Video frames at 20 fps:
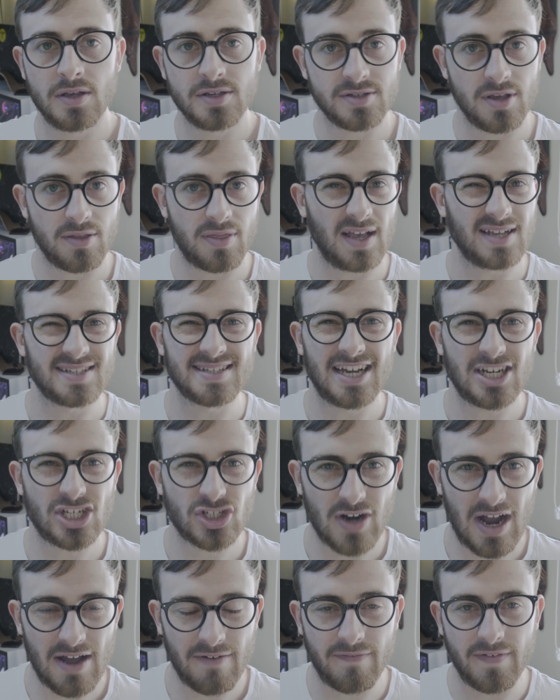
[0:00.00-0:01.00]
So things like
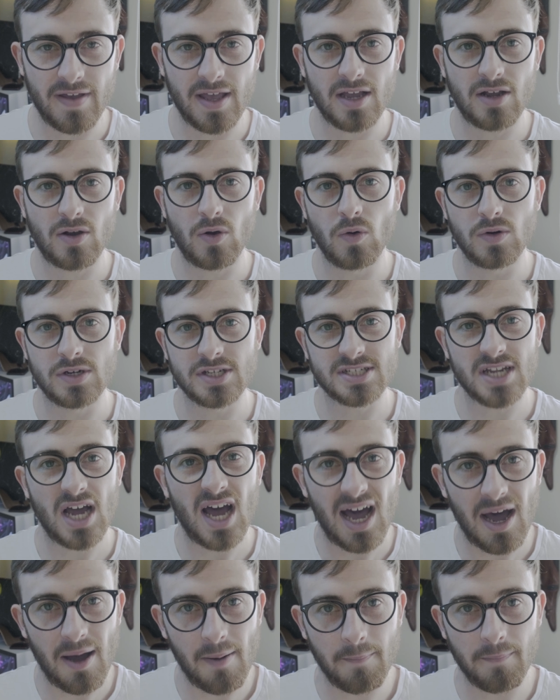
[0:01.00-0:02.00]
traffic or just a
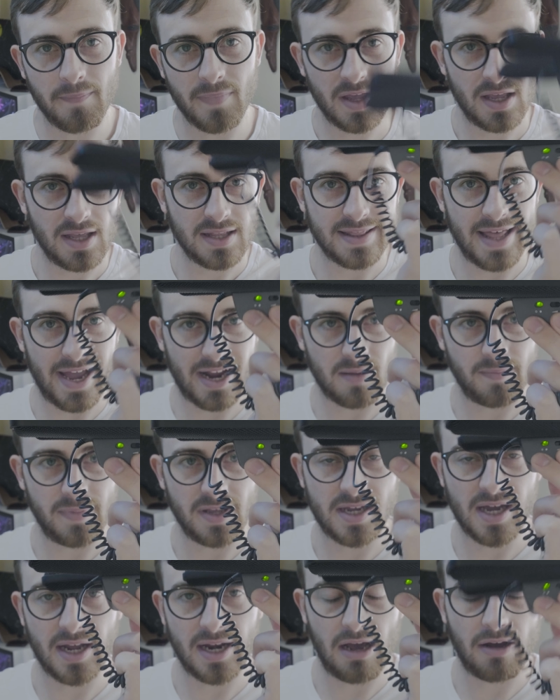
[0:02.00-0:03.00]
hum, that can be
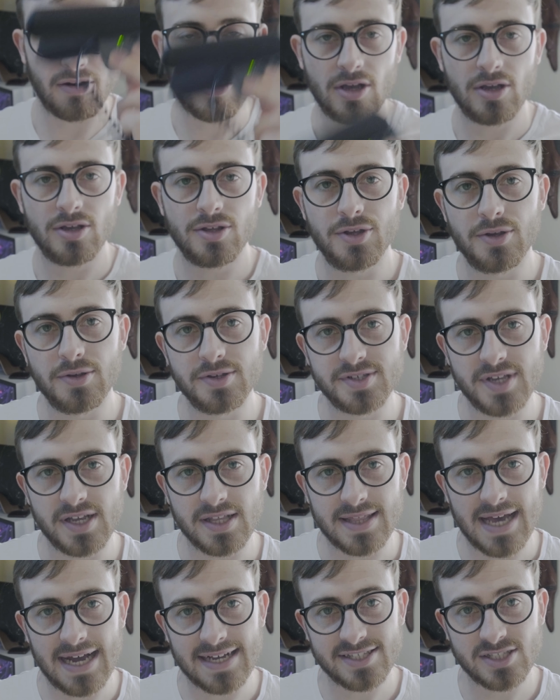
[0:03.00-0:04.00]
cut out
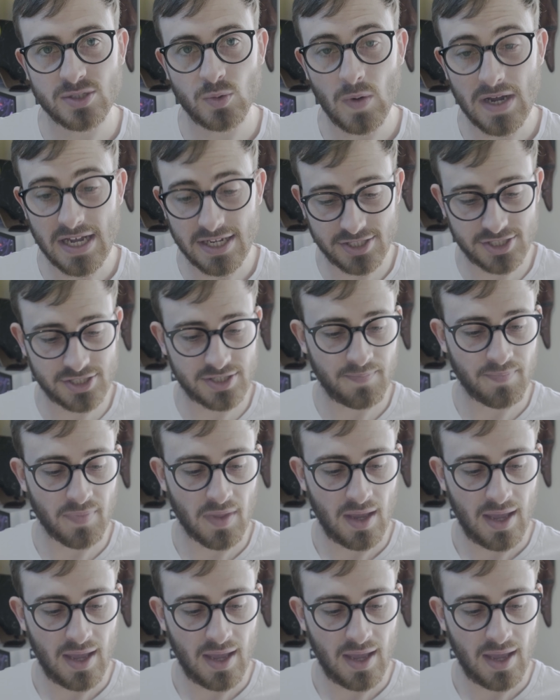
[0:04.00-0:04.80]
using that switch.